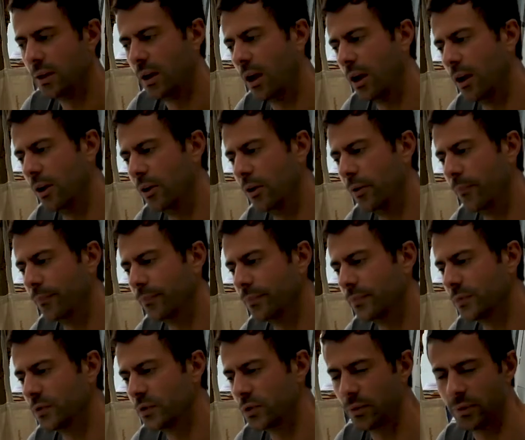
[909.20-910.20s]

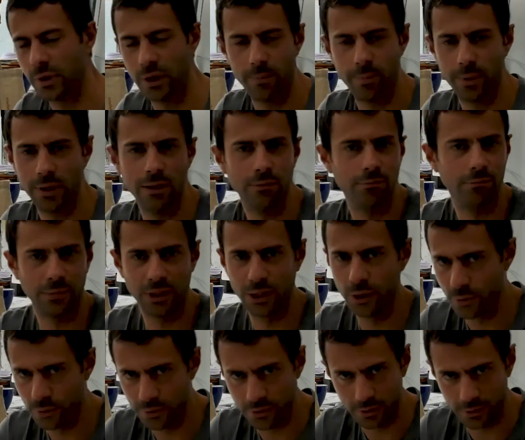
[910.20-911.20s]
Um, so they've been
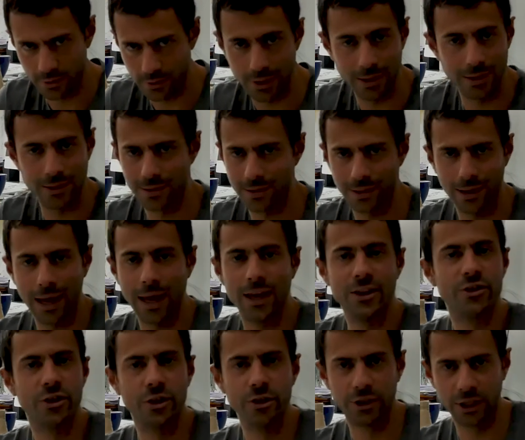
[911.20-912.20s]
used since
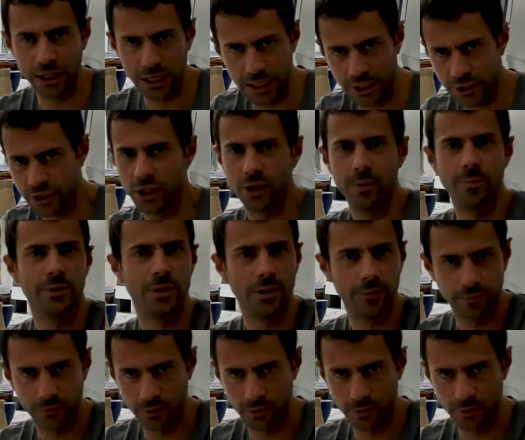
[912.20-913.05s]
ancient Egypt